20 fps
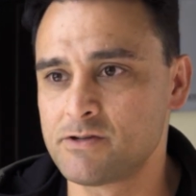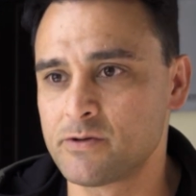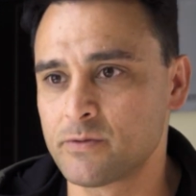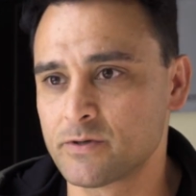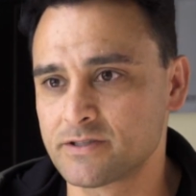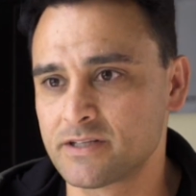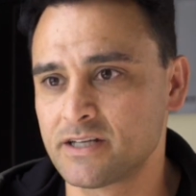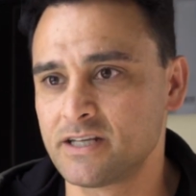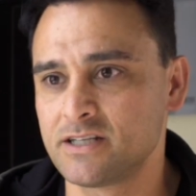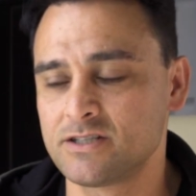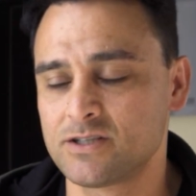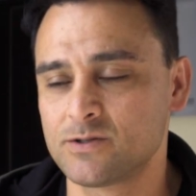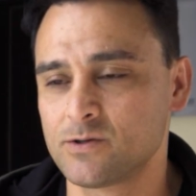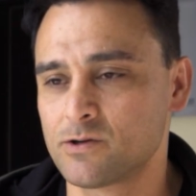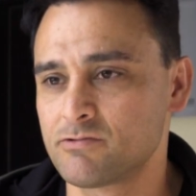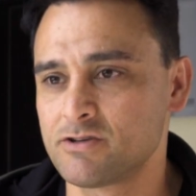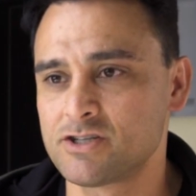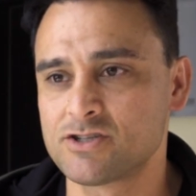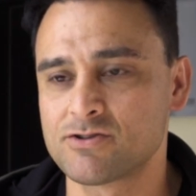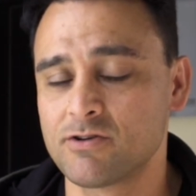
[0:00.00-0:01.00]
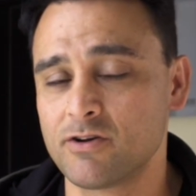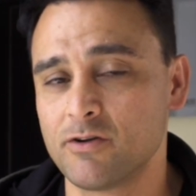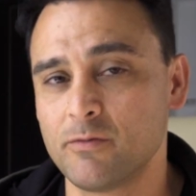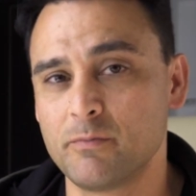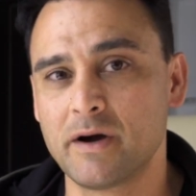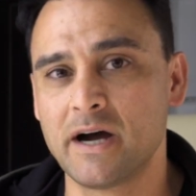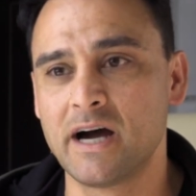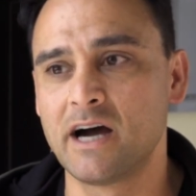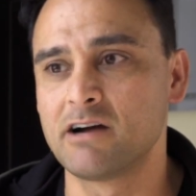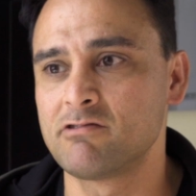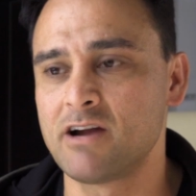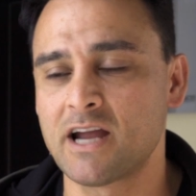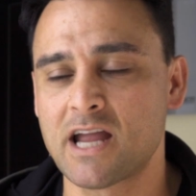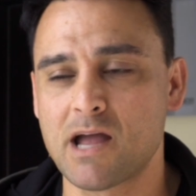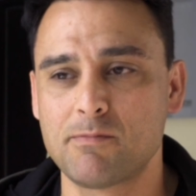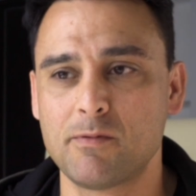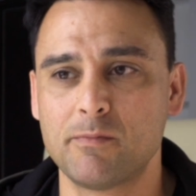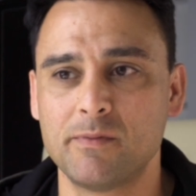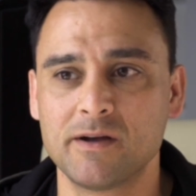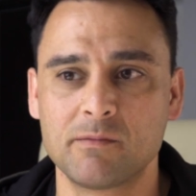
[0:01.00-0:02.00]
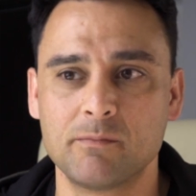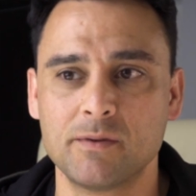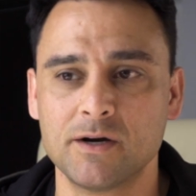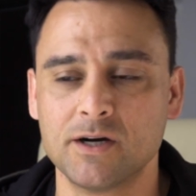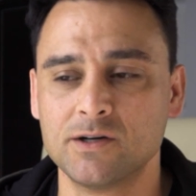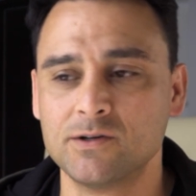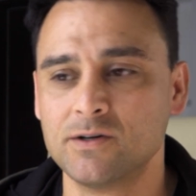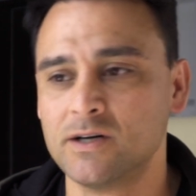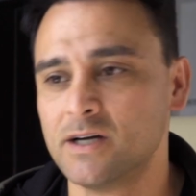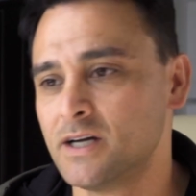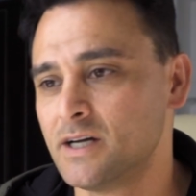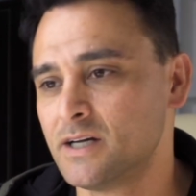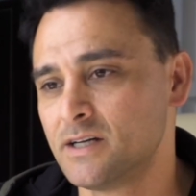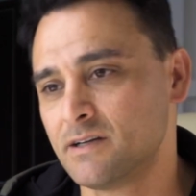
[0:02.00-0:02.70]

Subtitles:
She wants to get you to a restaurant, a bar, rack up a big bill,